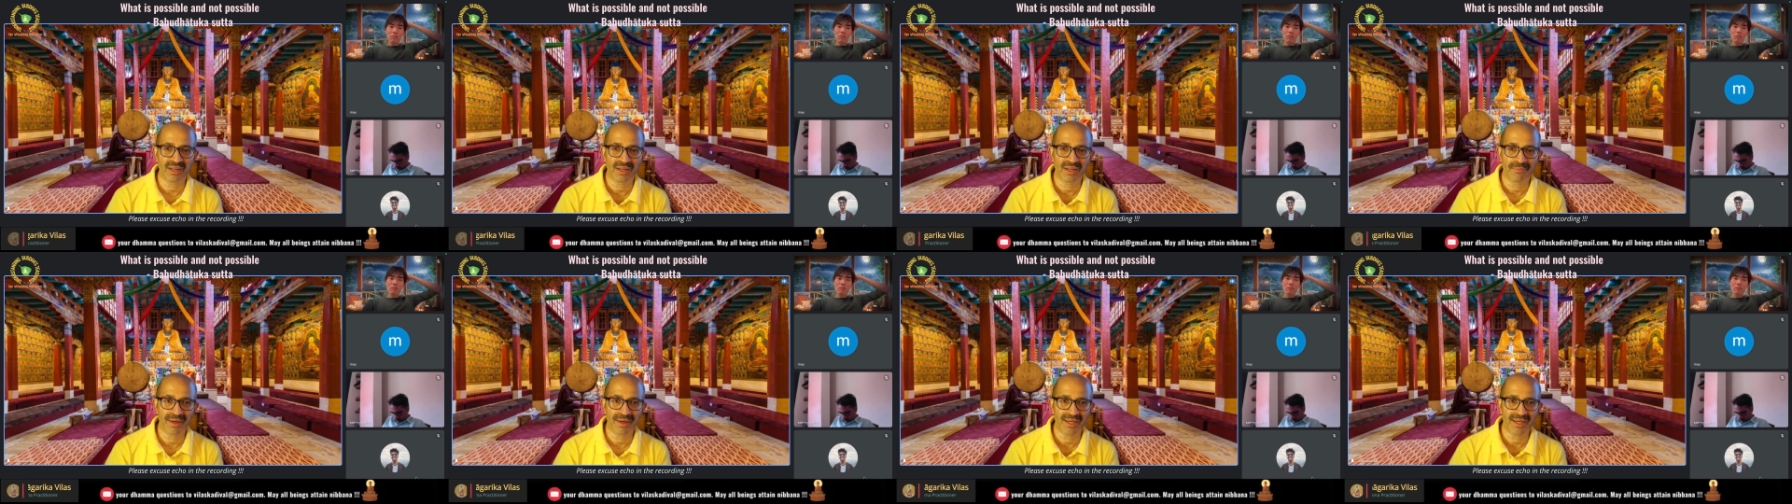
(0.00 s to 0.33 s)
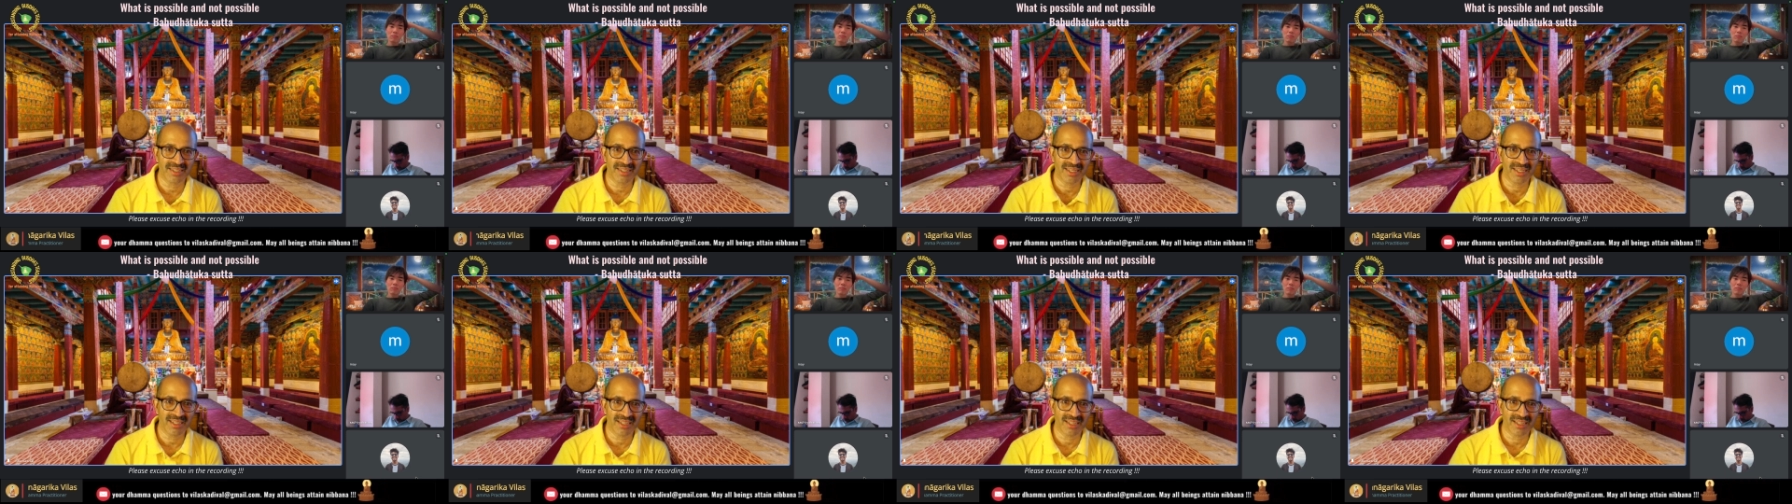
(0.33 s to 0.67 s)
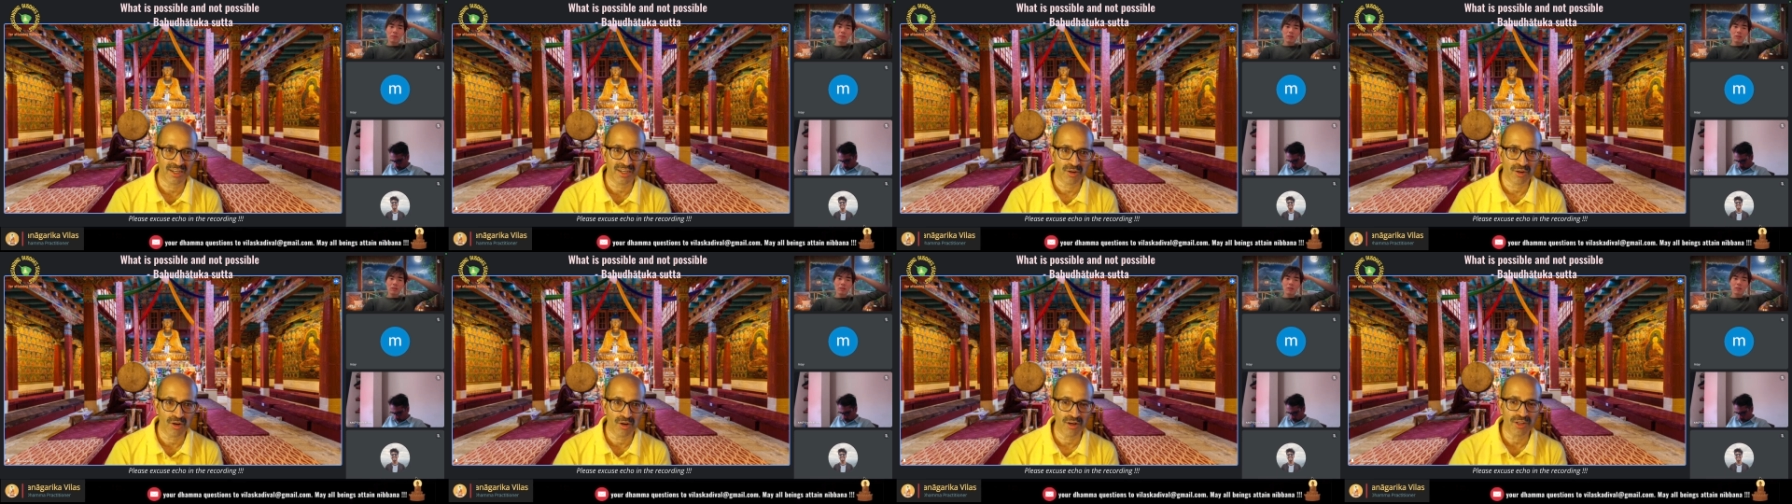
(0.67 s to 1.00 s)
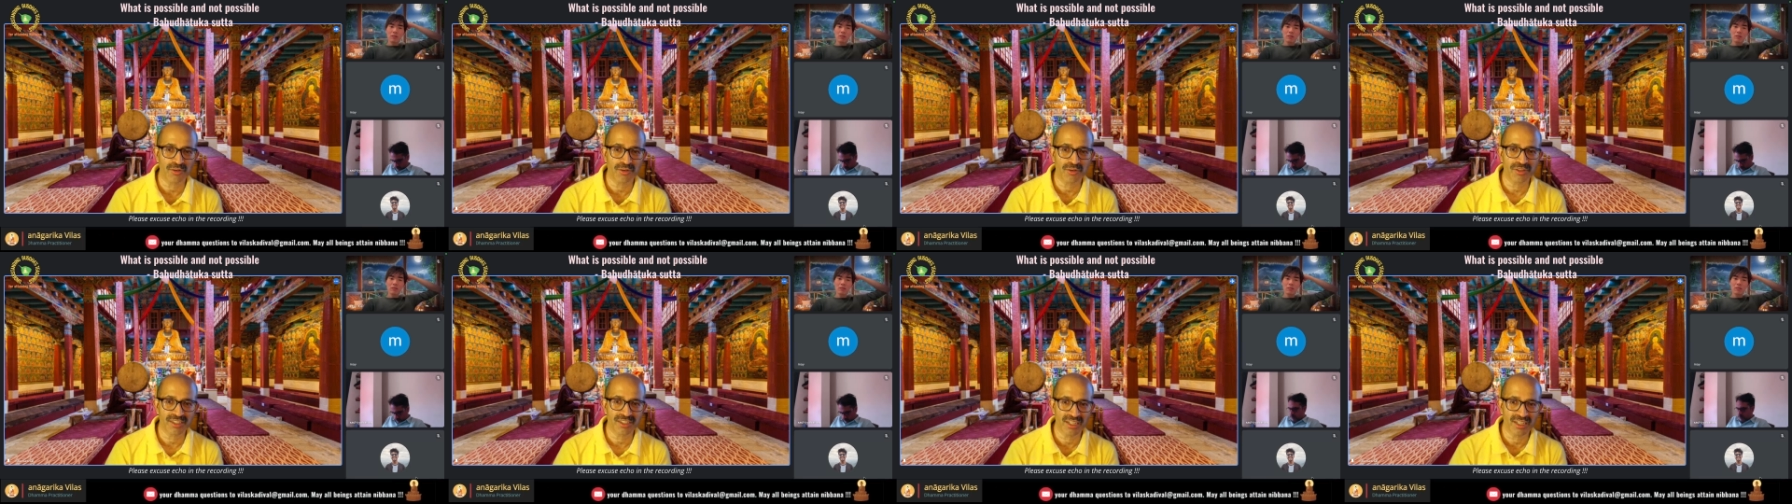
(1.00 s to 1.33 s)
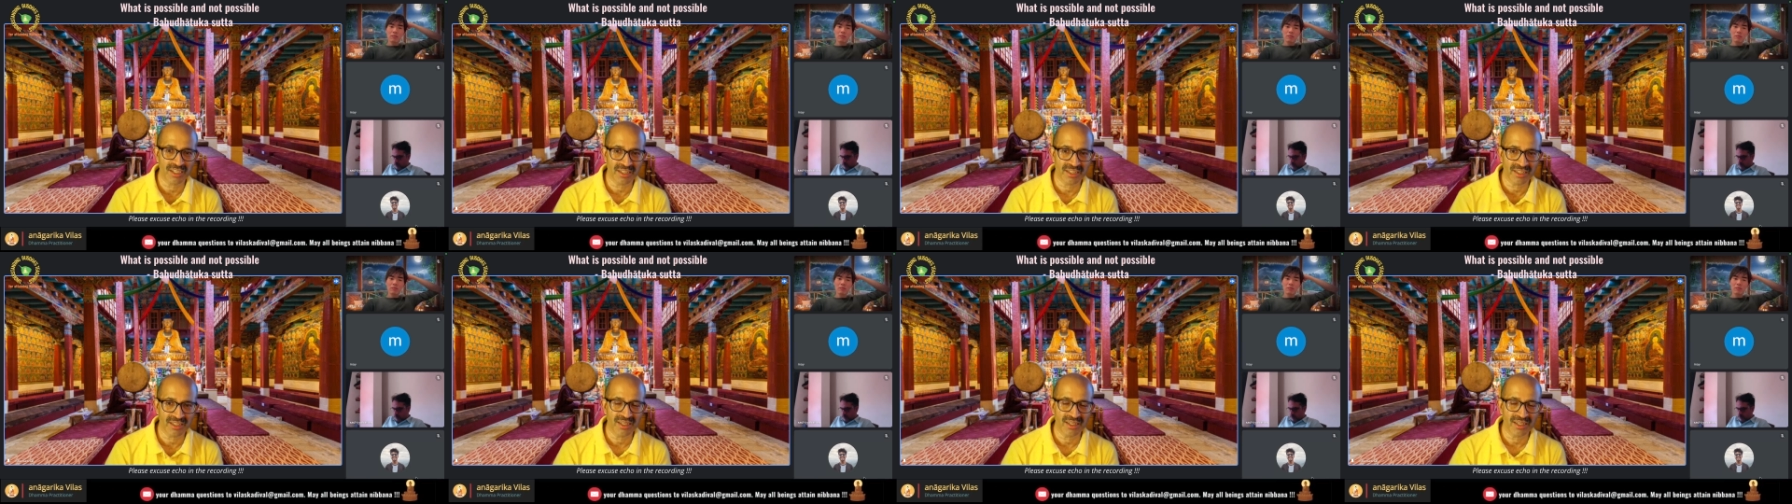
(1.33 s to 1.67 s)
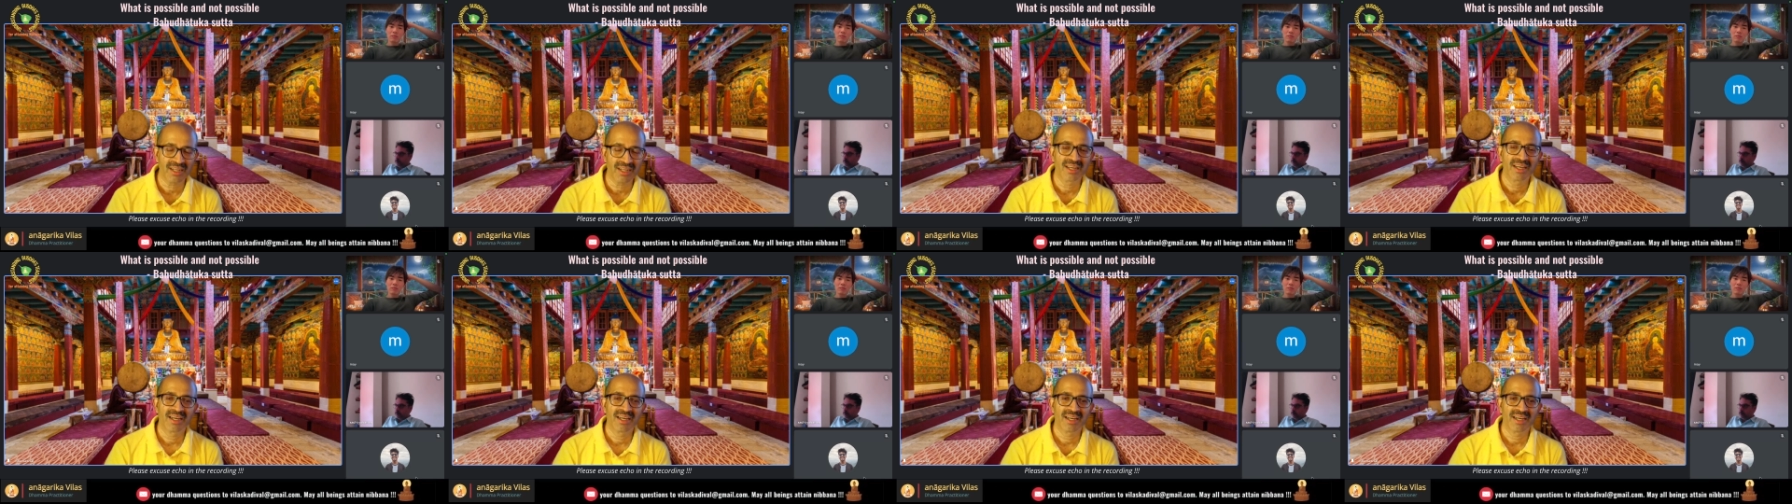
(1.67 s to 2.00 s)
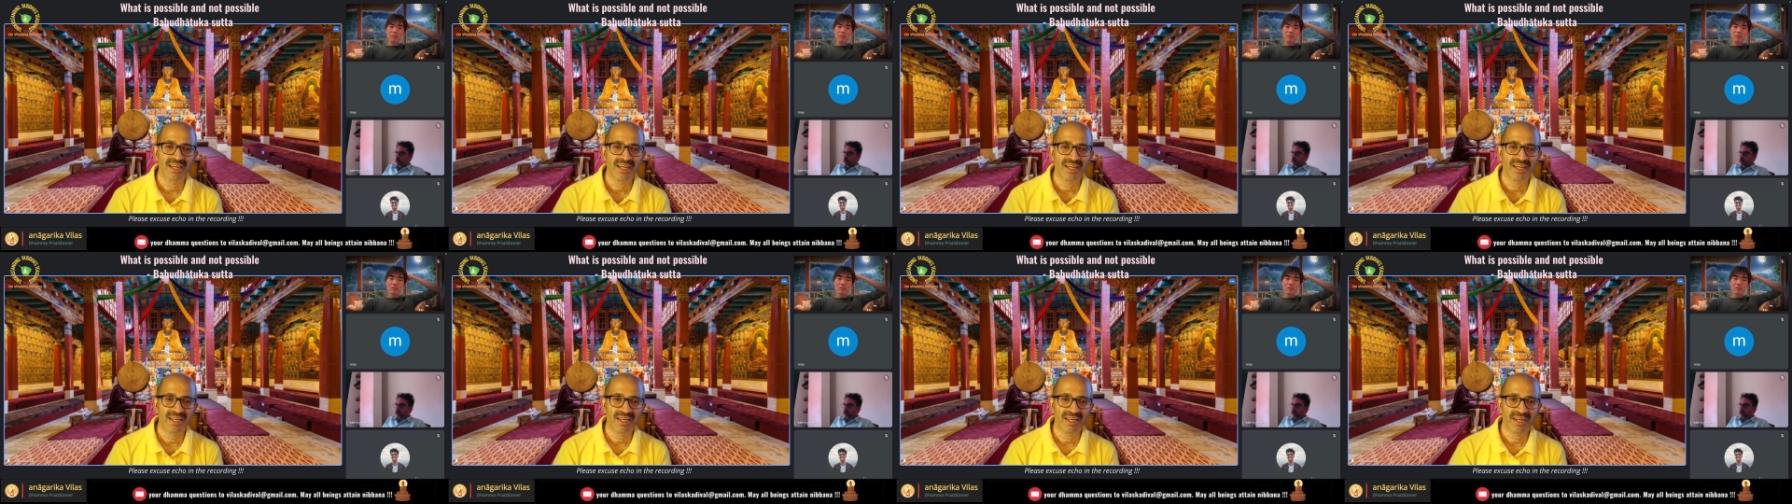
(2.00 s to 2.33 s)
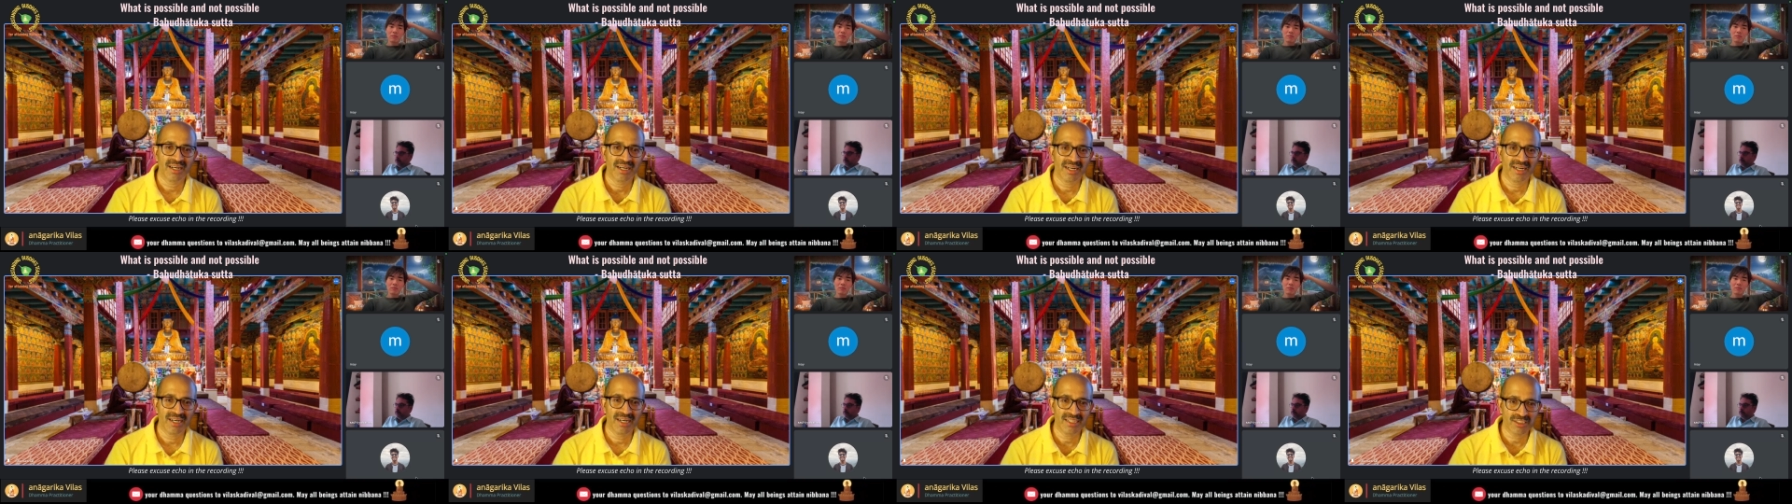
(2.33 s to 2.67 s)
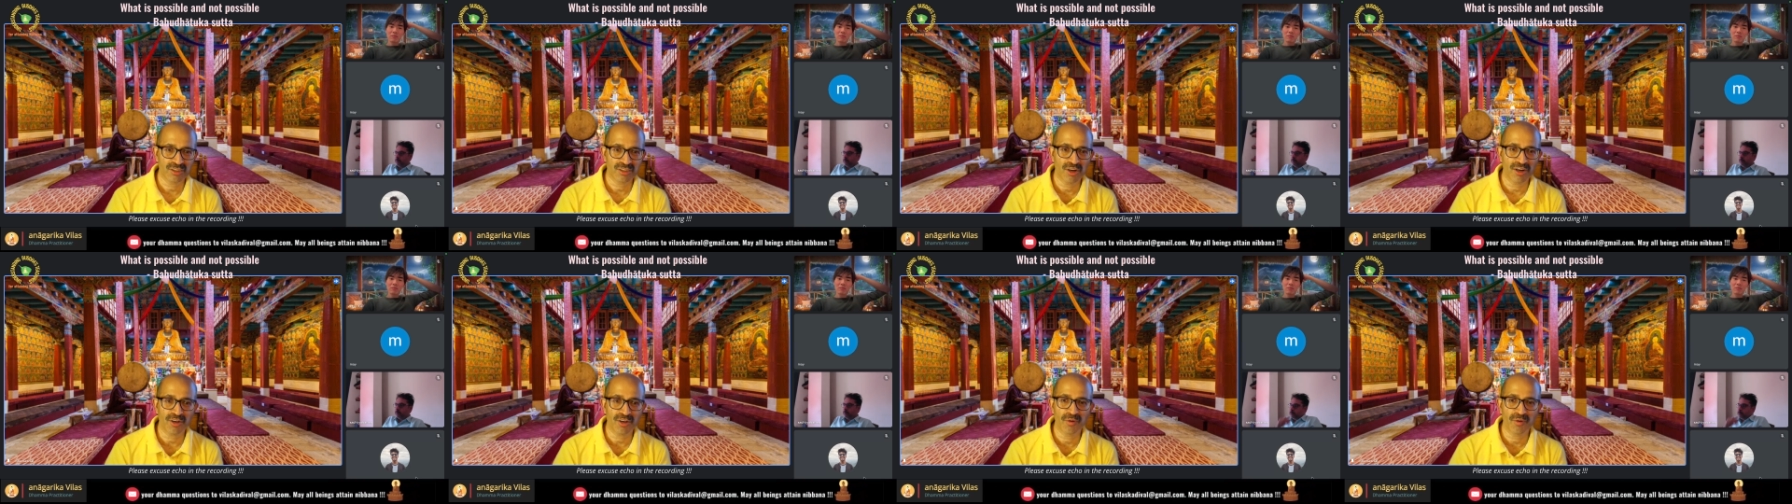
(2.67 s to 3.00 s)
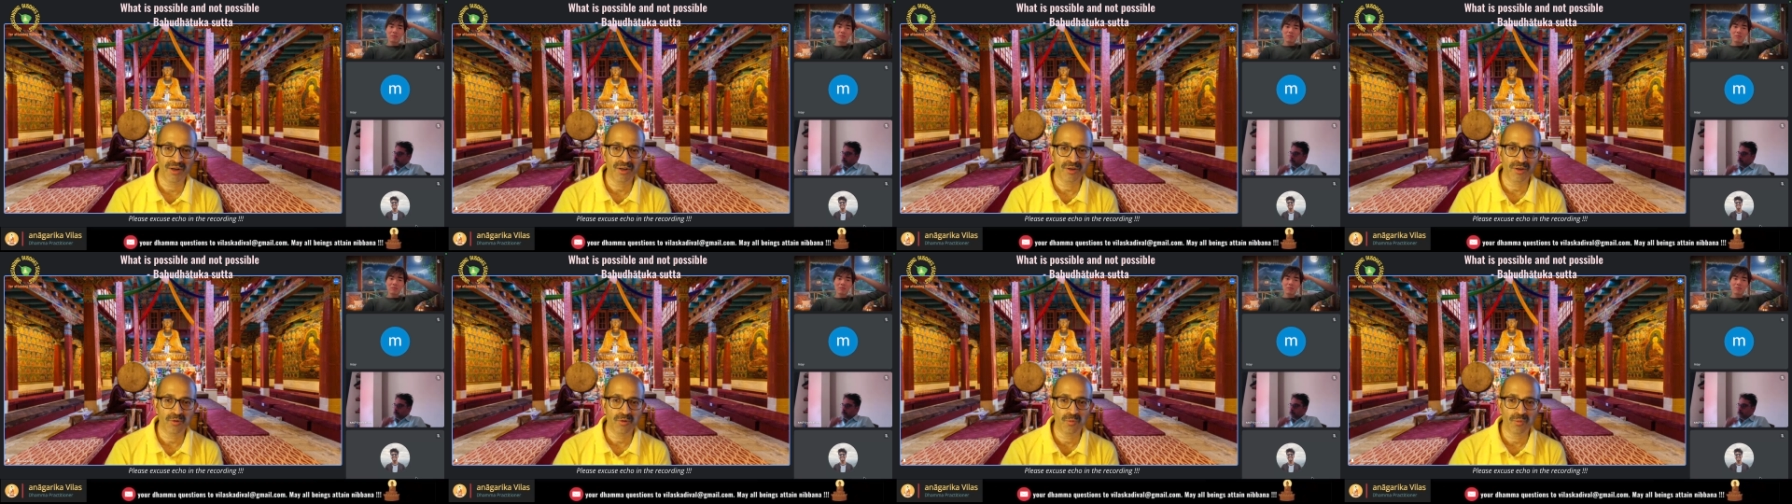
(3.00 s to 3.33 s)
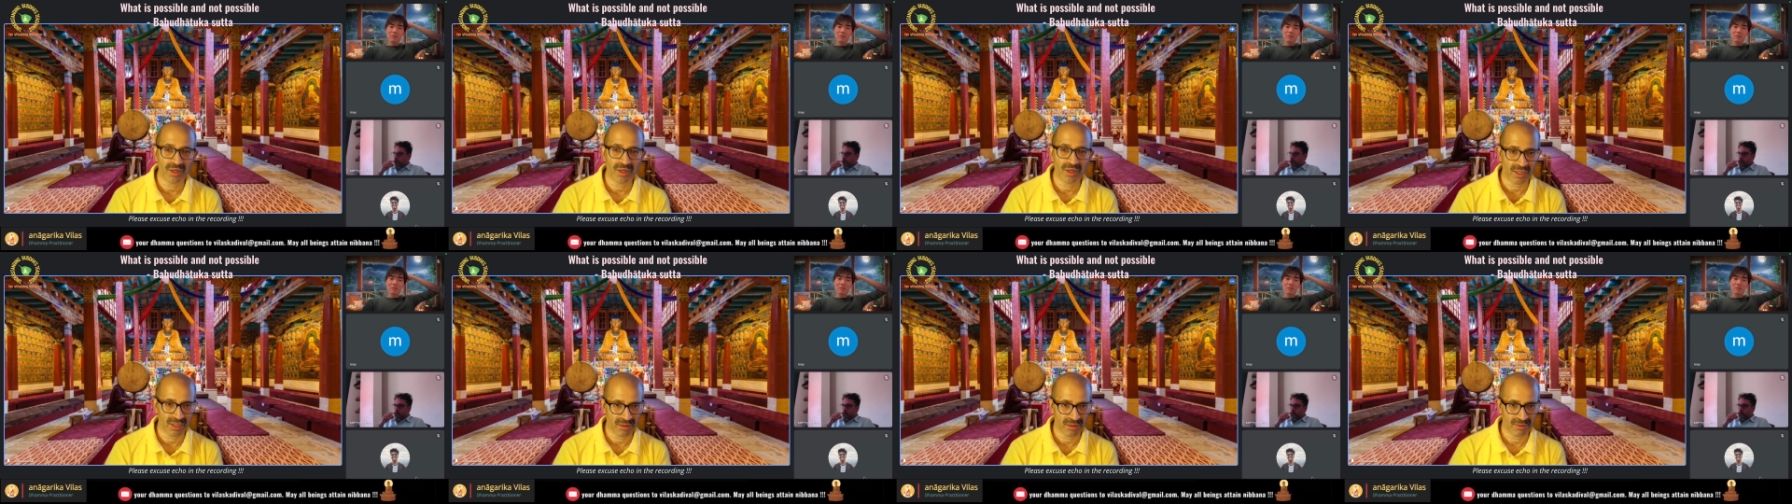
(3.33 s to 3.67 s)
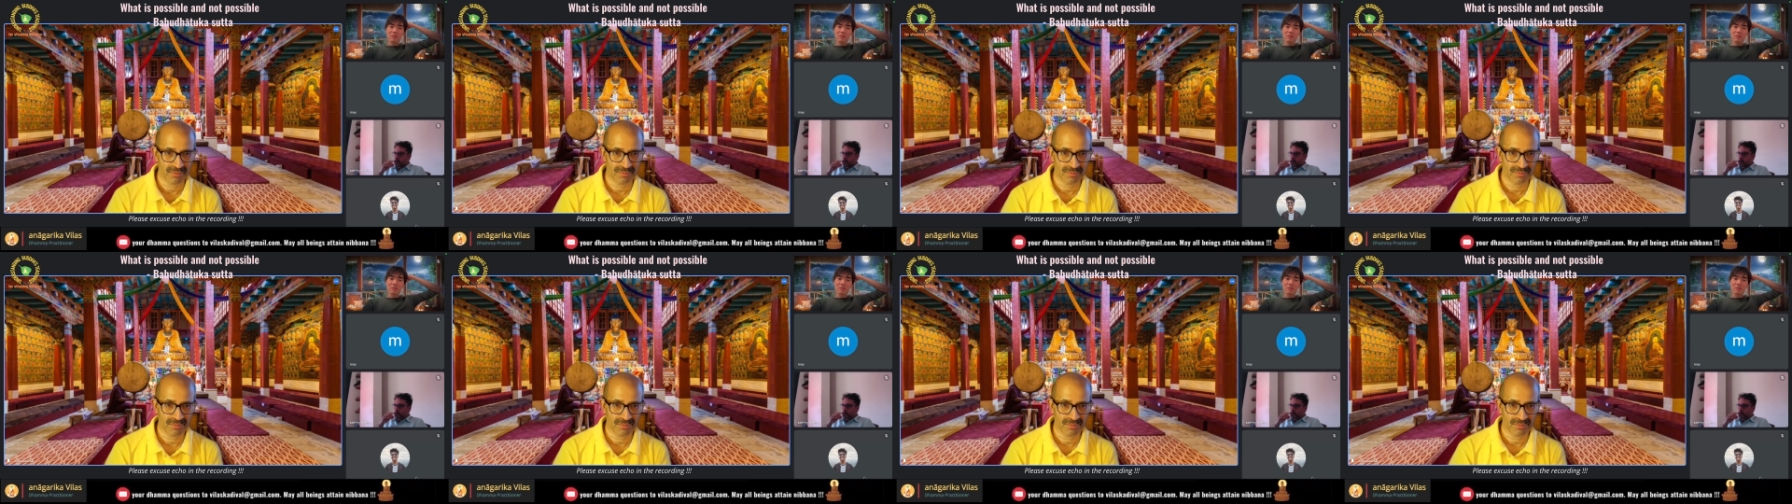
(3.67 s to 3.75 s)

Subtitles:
imagining they are not your children, it's not going to work.